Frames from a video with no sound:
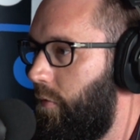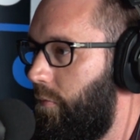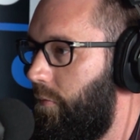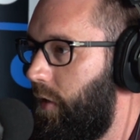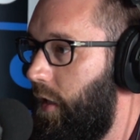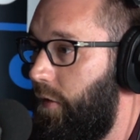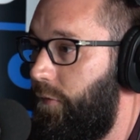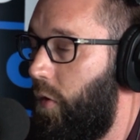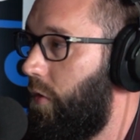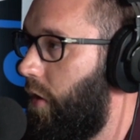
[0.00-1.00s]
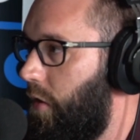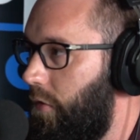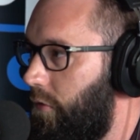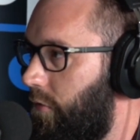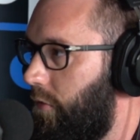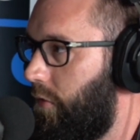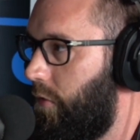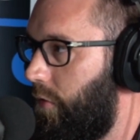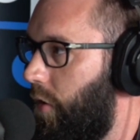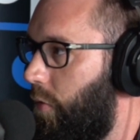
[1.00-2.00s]
getting a phone call.
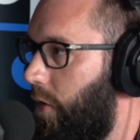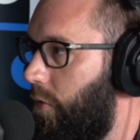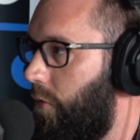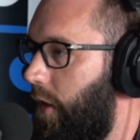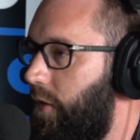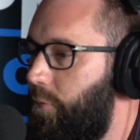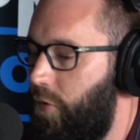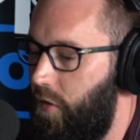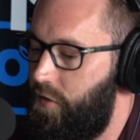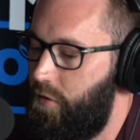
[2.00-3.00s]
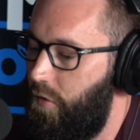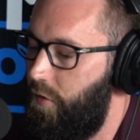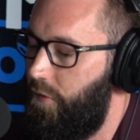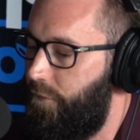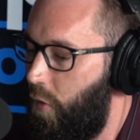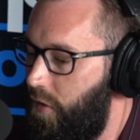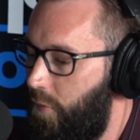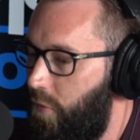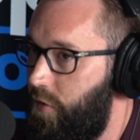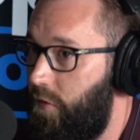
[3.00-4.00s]
and they put certain phone
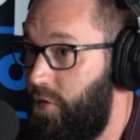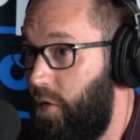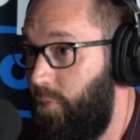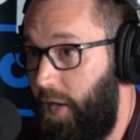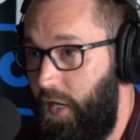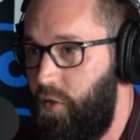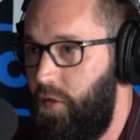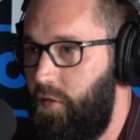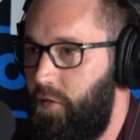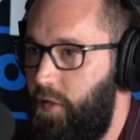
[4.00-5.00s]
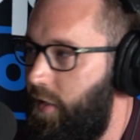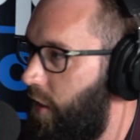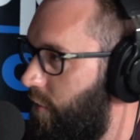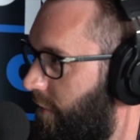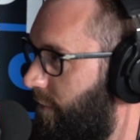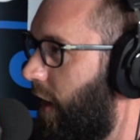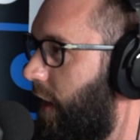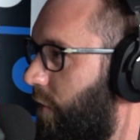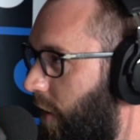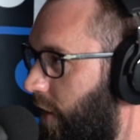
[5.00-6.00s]
numbers on certain pages, and that's how you
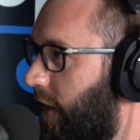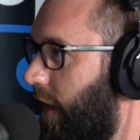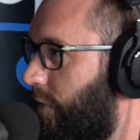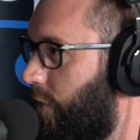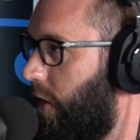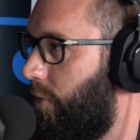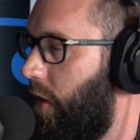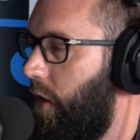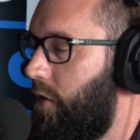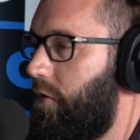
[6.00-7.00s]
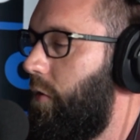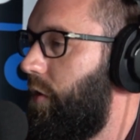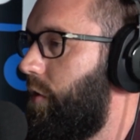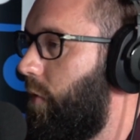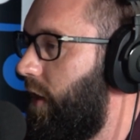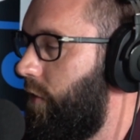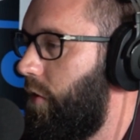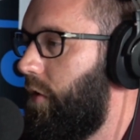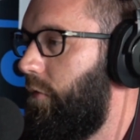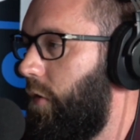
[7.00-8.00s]
define where it came from. So it just, whatever your
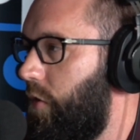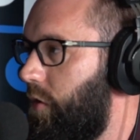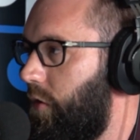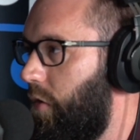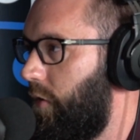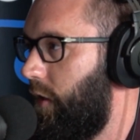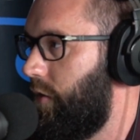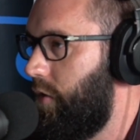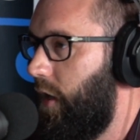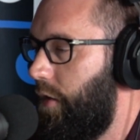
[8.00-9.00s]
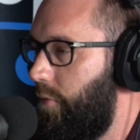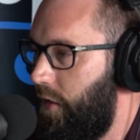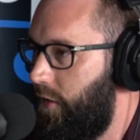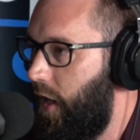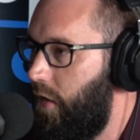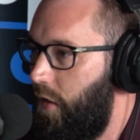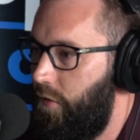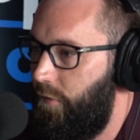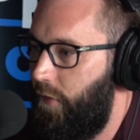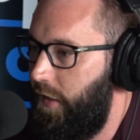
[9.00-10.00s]
conversion goal is, you got to make that the final